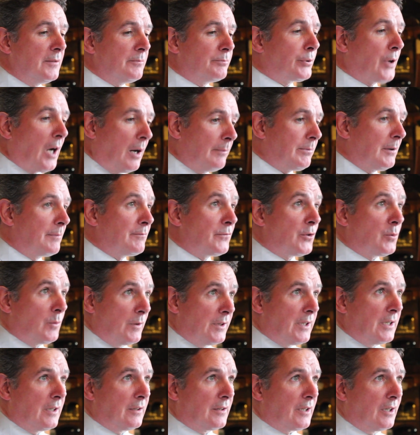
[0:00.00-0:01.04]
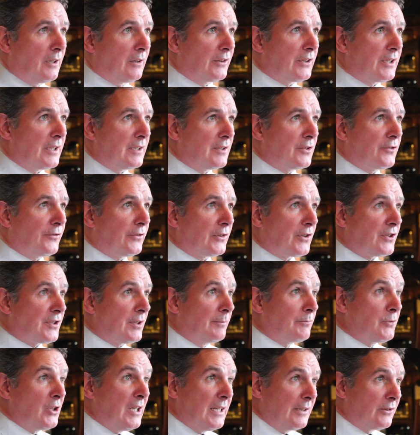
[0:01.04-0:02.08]
problems with the authorities for
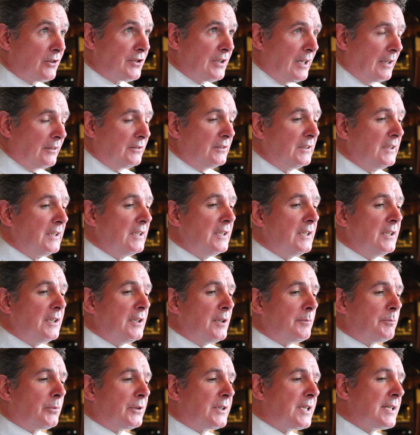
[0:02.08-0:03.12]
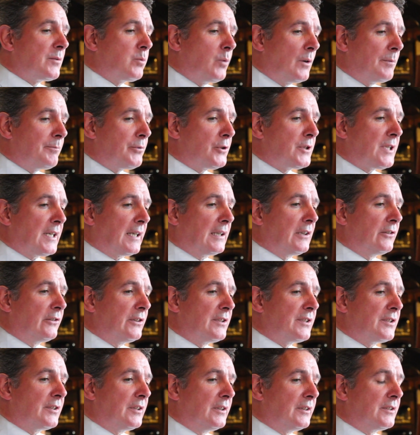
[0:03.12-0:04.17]
some years now. But this one particular
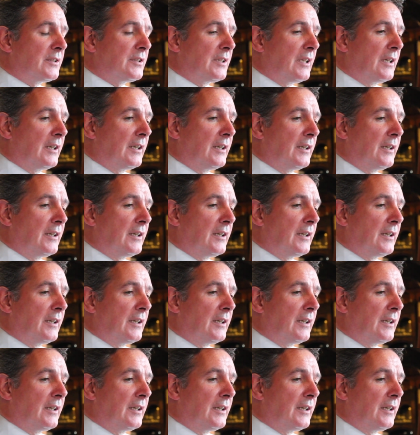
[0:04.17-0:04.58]
incident,